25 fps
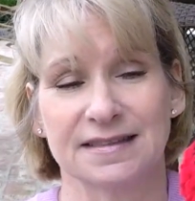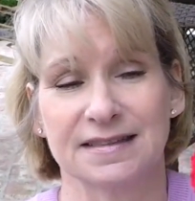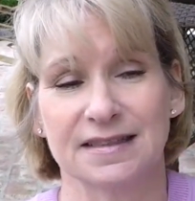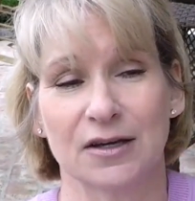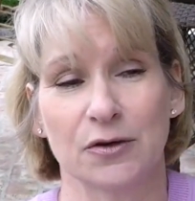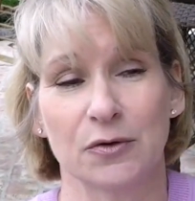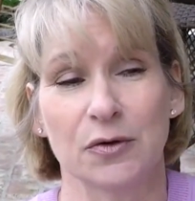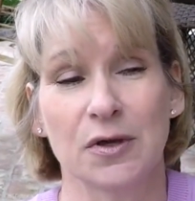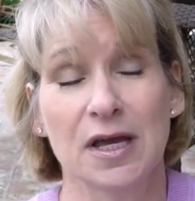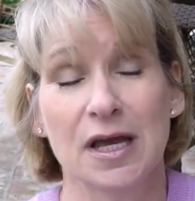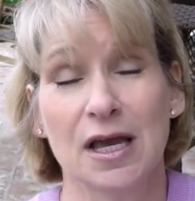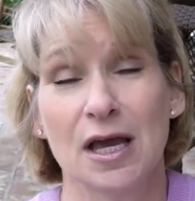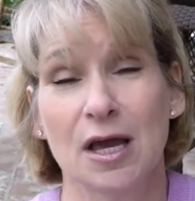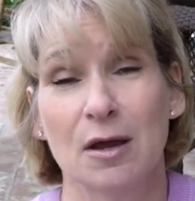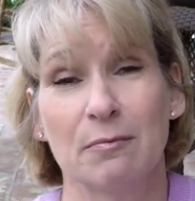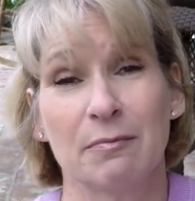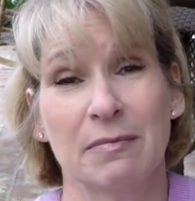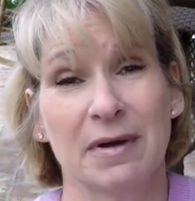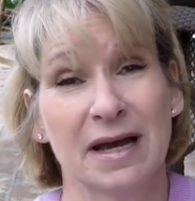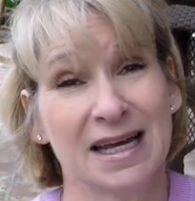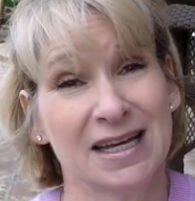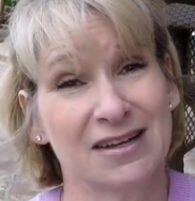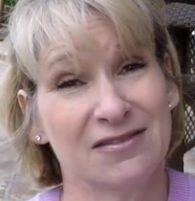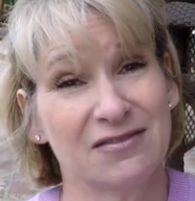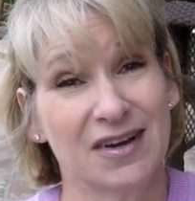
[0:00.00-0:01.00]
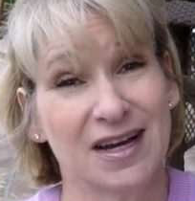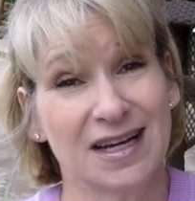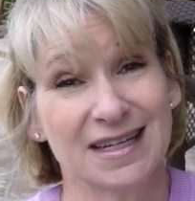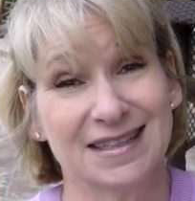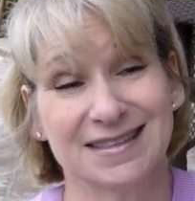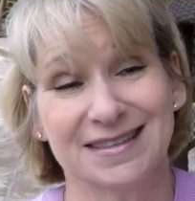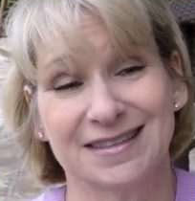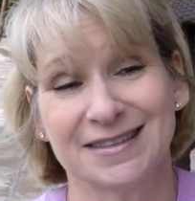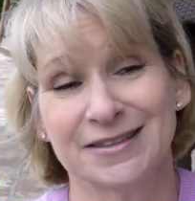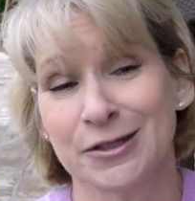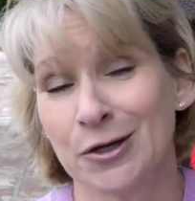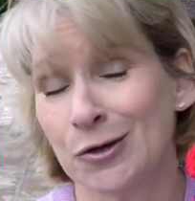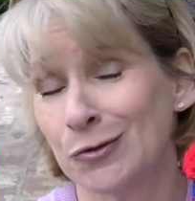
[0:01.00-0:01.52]
So my
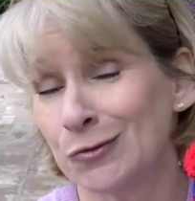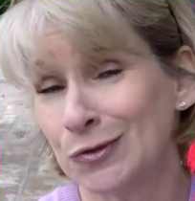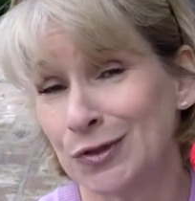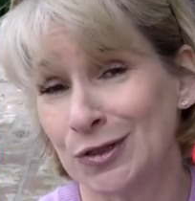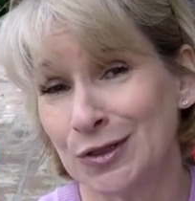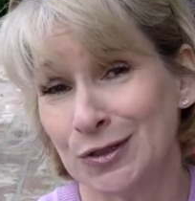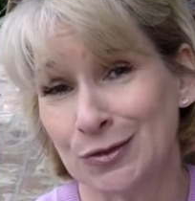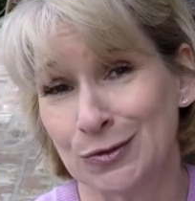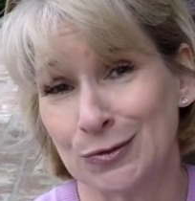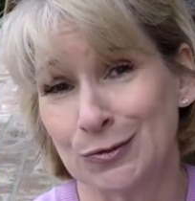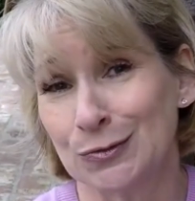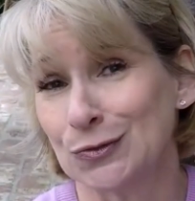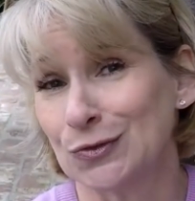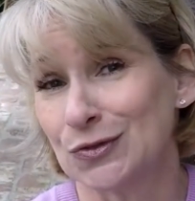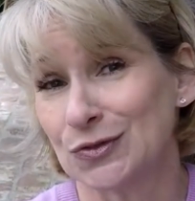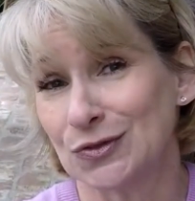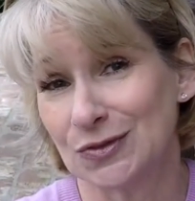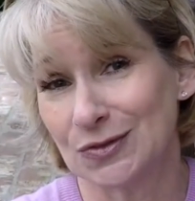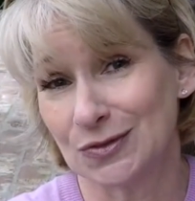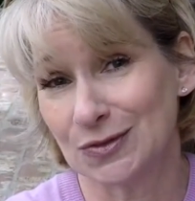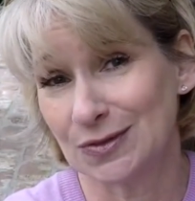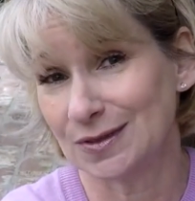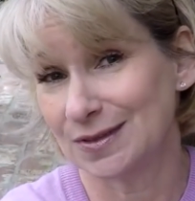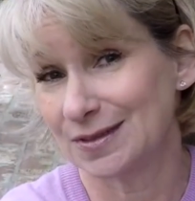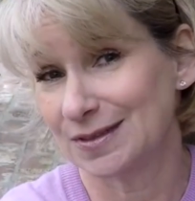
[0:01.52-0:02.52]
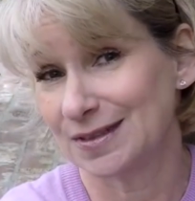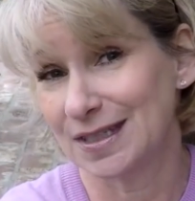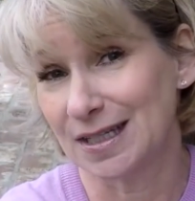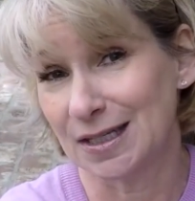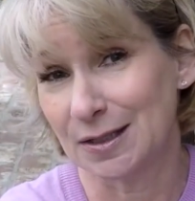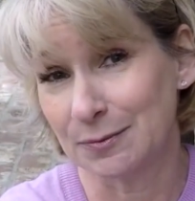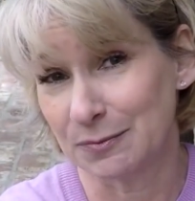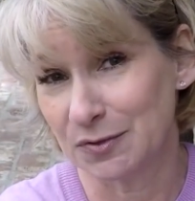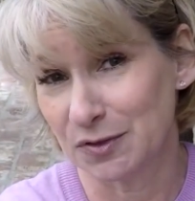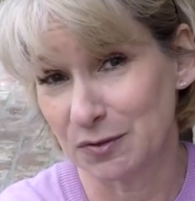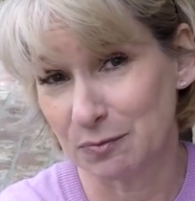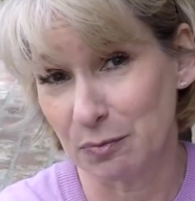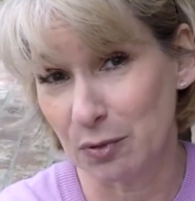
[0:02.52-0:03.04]
advice, don't use
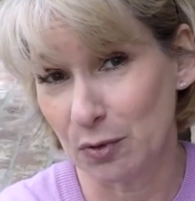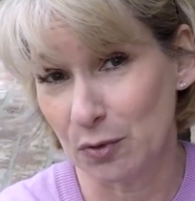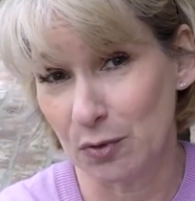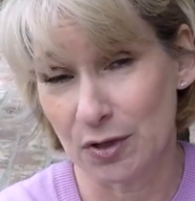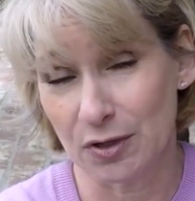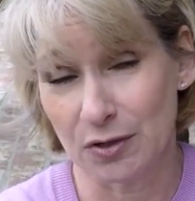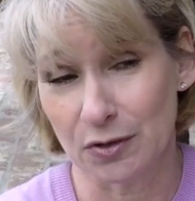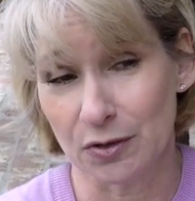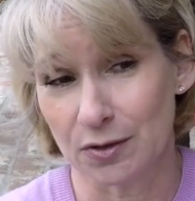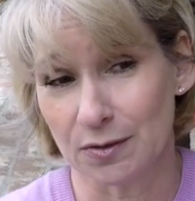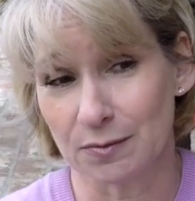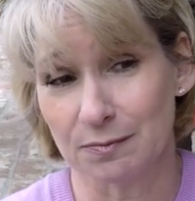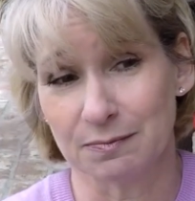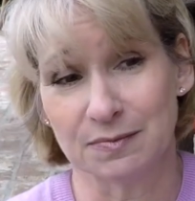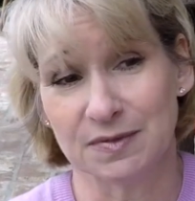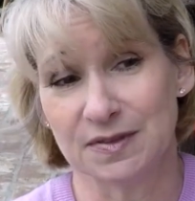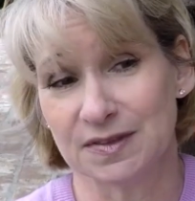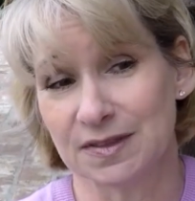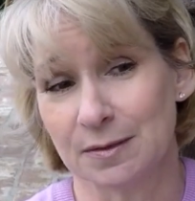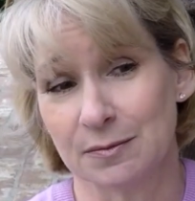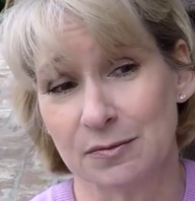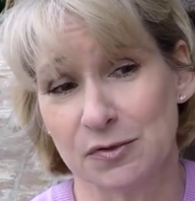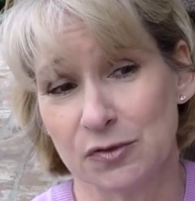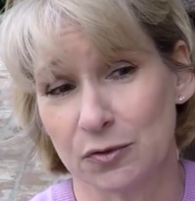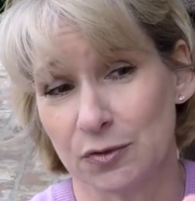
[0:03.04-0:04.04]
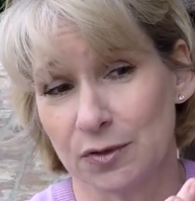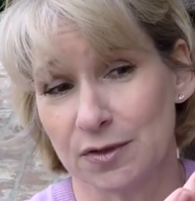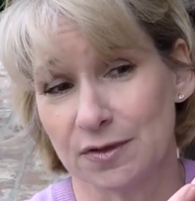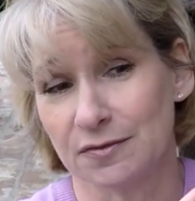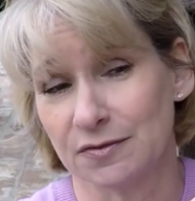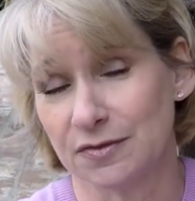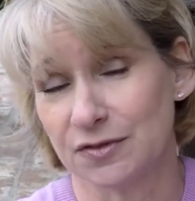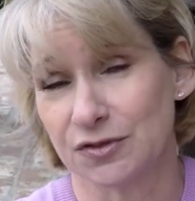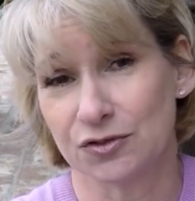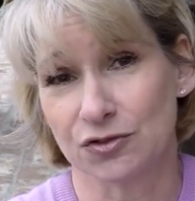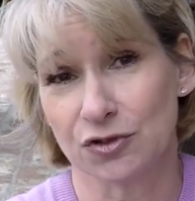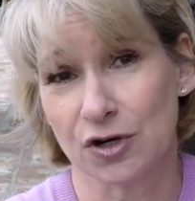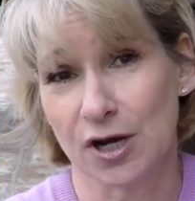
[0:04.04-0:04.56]
Team Sport or some sort
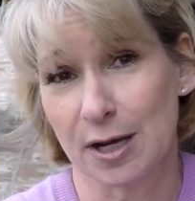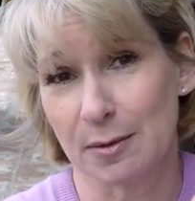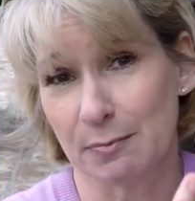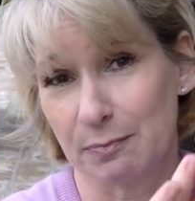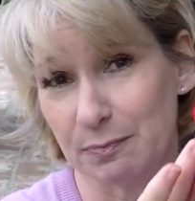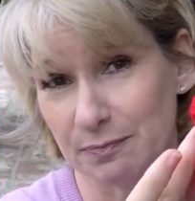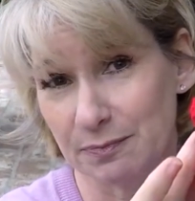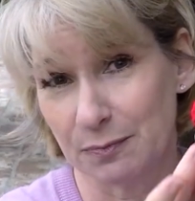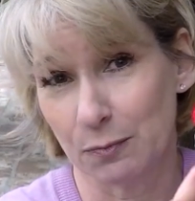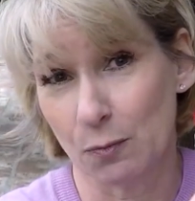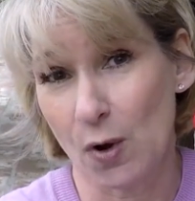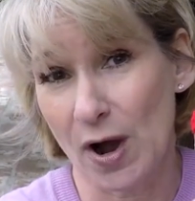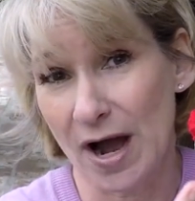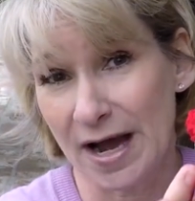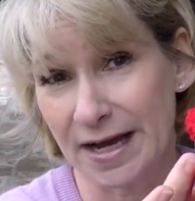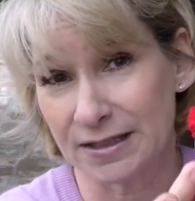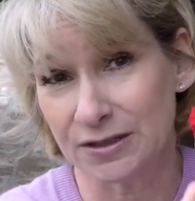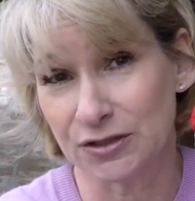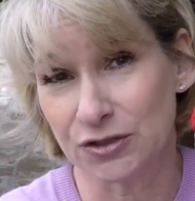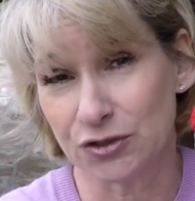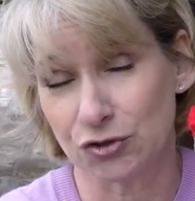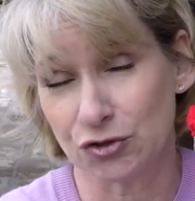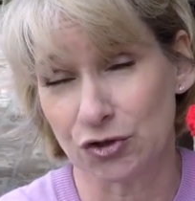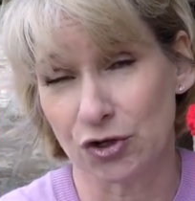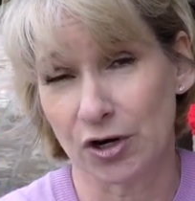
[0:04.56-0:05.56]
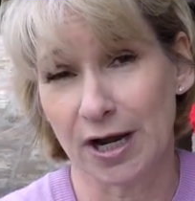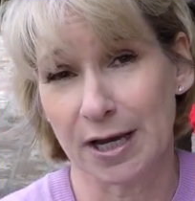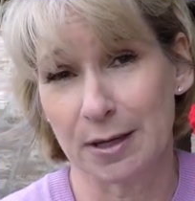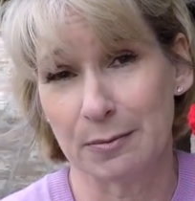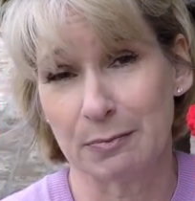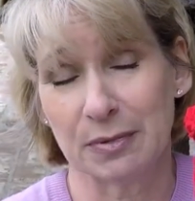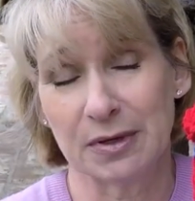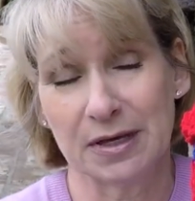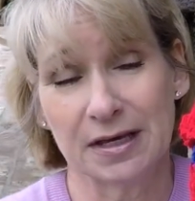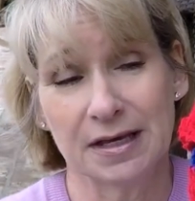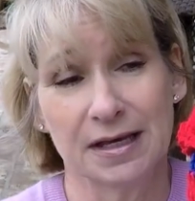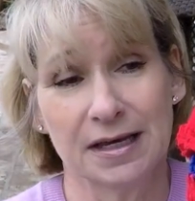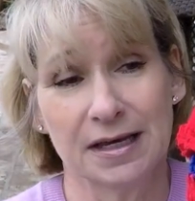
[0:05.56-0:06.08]
of wide stripe